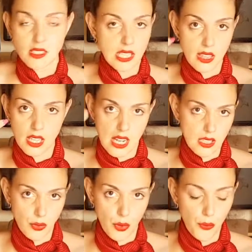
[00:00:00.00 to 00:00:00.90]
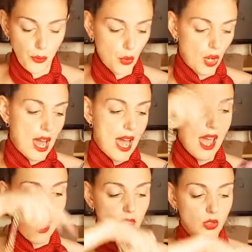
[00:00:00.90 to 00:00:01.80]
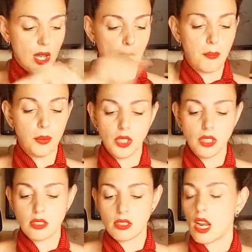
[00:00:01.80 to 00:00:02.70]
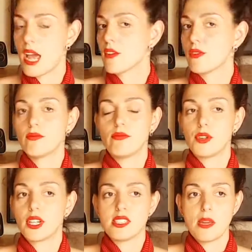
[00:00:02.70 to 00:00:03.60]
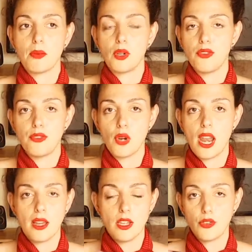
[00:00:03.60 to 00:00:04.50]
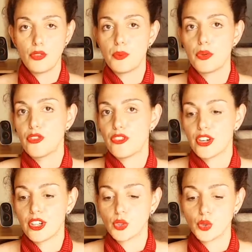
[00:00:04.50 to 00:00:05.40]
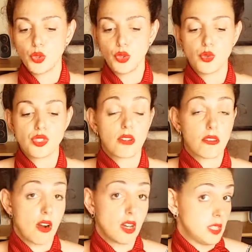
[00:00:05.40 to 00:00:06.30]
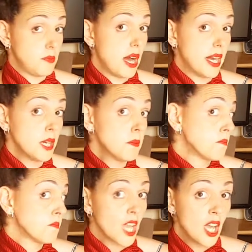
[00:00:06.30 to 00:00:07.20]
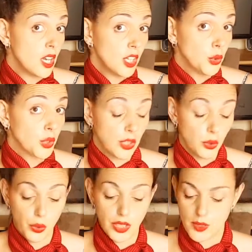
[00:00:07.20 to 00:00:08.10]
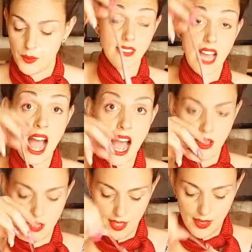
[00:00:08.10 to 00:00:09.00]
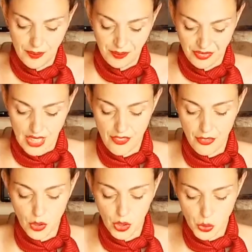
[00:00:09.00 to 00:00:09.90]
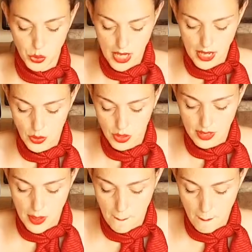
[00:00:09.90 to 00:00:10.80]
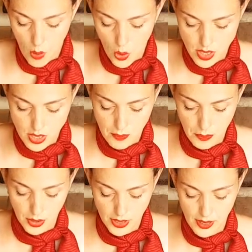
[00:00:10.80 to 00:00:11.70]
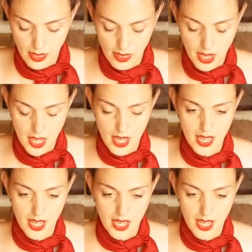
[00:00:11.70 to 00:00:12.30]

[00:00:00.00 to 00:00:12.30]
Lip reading: something else from Furla and you can put it, like, for example, if you prefer to use a crossbody, you can do it. Ah! I forgot to tell you the most important thing.